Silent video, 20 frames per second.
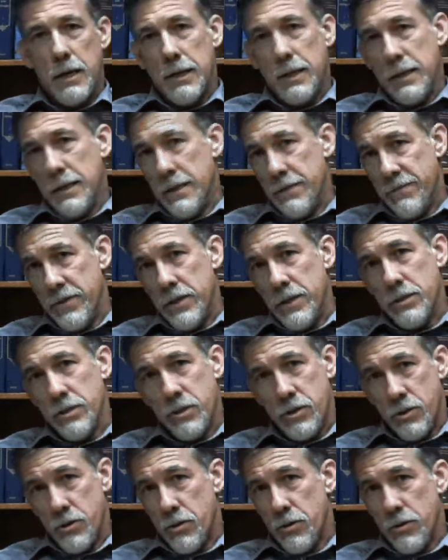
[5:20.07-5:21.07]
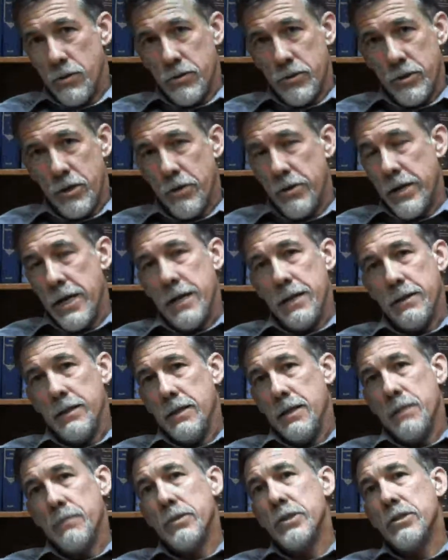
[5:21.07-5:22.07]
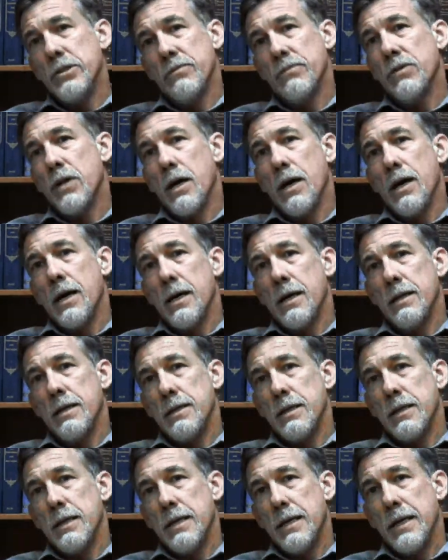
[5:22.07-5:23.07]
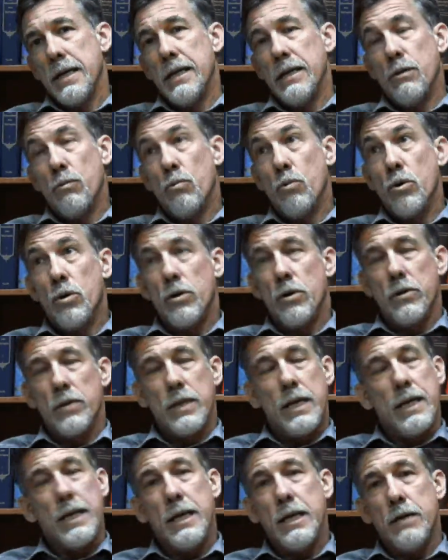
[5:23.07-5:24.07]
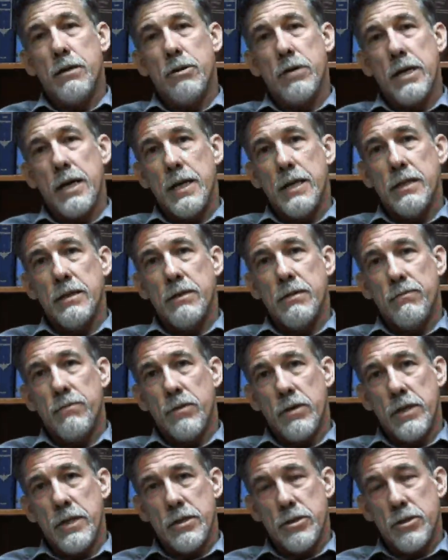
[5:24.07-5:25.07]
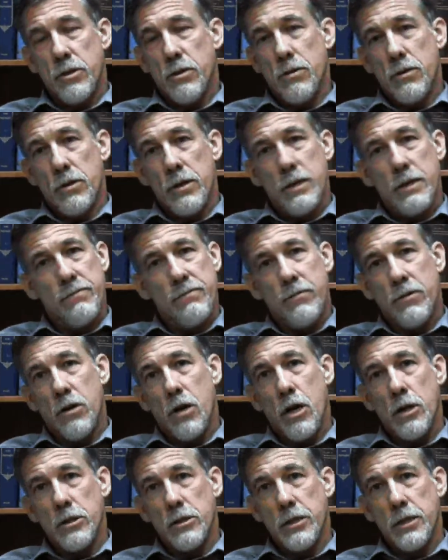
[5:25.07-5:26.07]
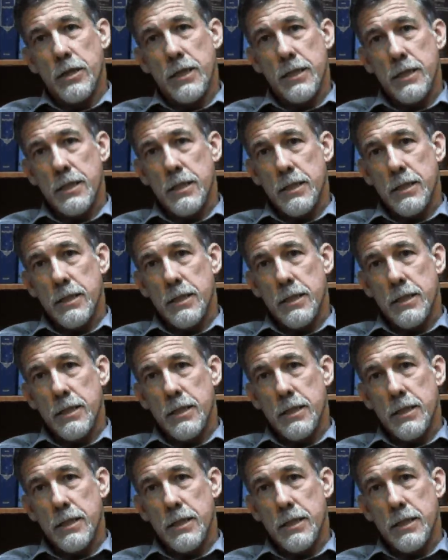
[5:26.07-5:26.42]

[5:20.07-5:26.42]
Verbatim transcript: living souls created in the image of God in a world that He created for His glory and for our good.